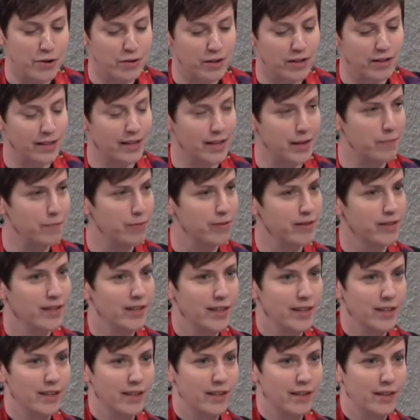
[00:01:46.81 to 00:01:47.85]
clip
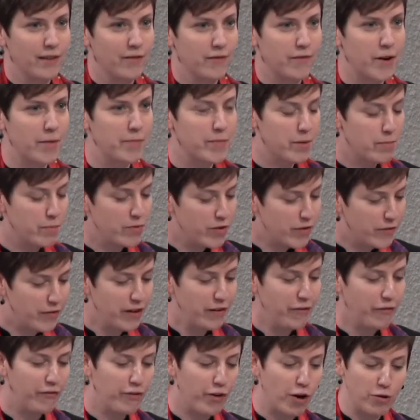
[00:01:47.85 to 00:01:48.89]
from the
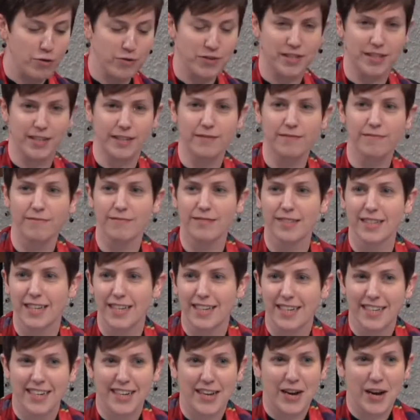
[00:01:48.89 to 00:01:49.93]
movie Frozen
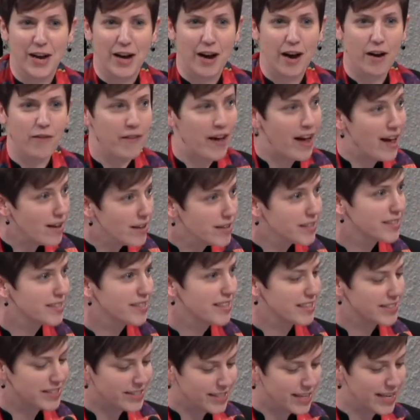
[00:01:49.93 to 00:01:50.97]
of
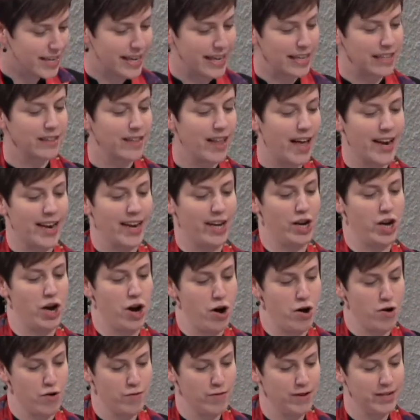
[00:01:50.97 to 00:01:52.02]
Elsa singing Let It
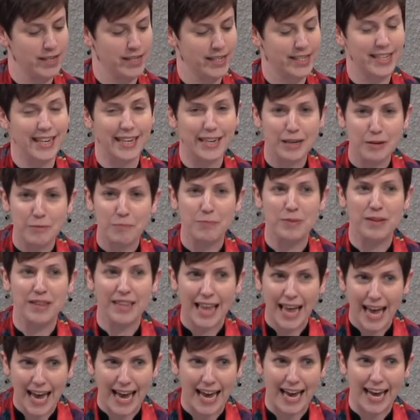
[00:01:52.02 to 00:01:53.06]
Go didn't
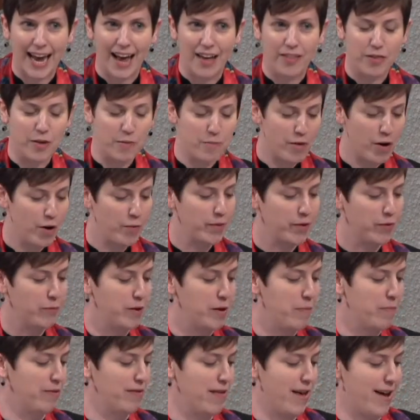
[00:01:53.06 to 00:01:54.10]
play at the moment
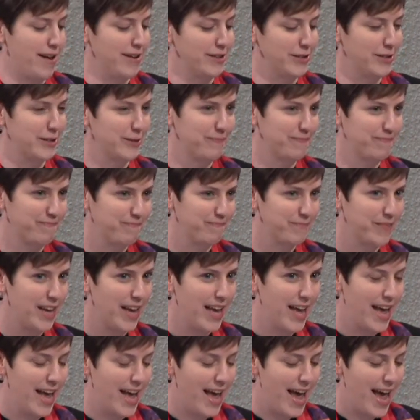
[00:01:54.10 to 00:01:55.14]
we planned.
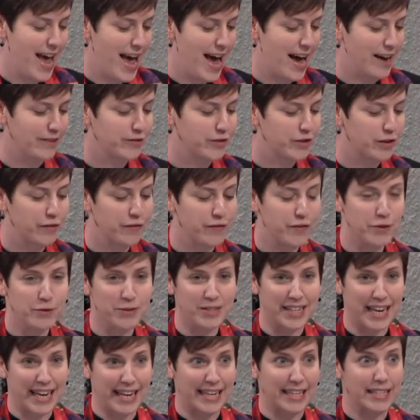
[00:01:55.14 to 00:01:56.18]
After a few
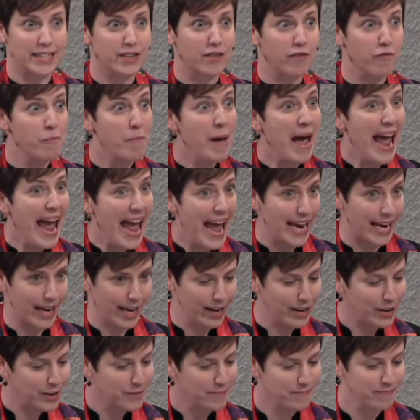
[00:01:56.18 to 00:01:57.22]
seconds of
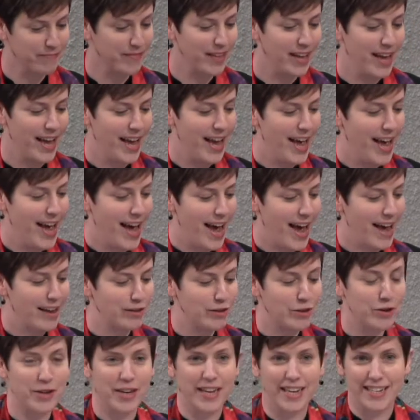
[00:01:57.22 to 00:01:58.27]
panic and
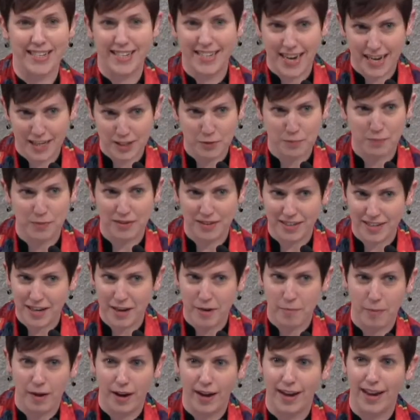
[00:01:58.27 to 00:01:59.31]
looking desperately
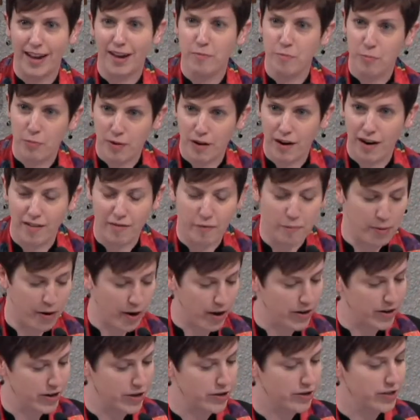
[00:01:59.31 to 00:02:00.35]
at my improv
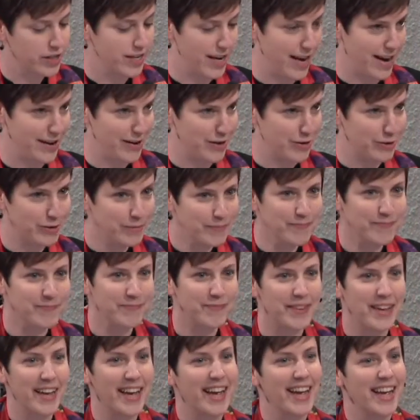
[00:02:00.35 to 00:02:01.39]
partner, Daniel,
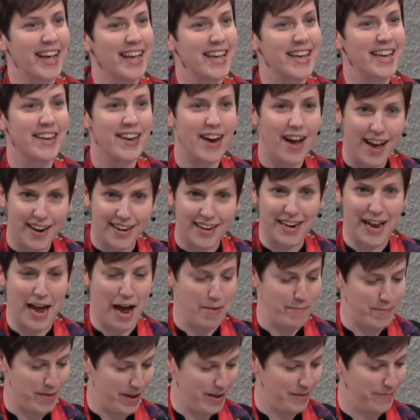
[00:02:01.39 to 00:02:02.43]
he nodded
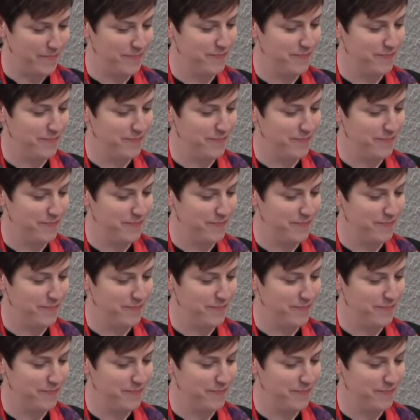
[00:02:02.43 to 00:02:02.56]
at me.